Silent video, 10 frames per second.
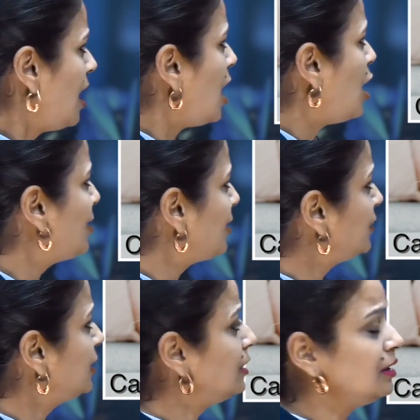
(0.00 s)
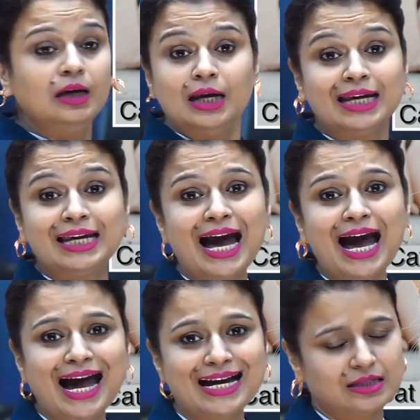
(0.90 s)
However,
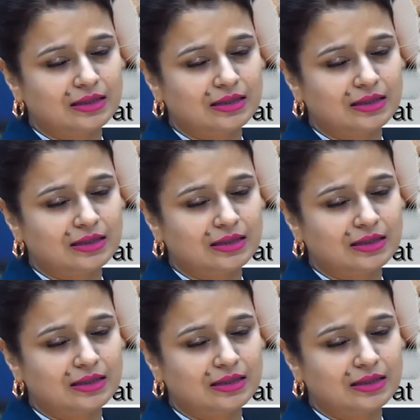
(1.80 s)
cats,